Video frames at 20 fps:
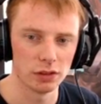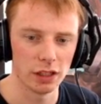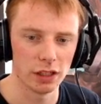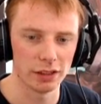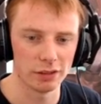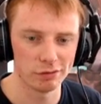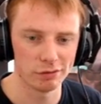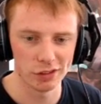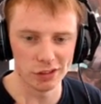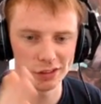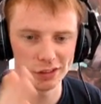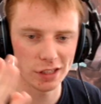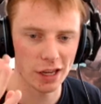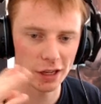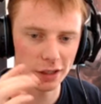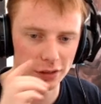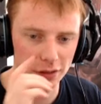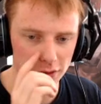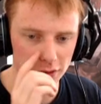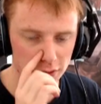like
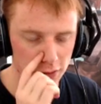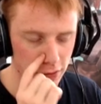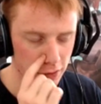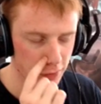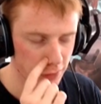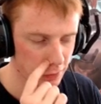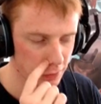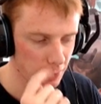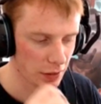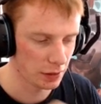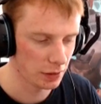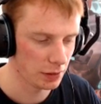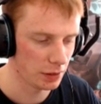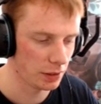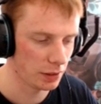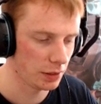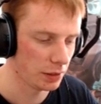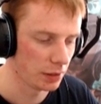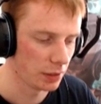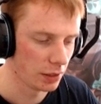detect, let's say
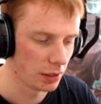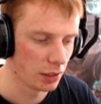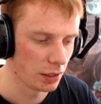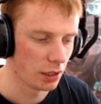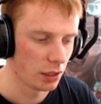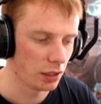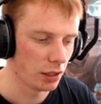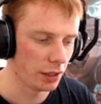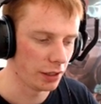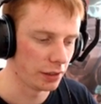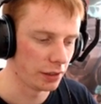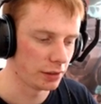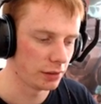like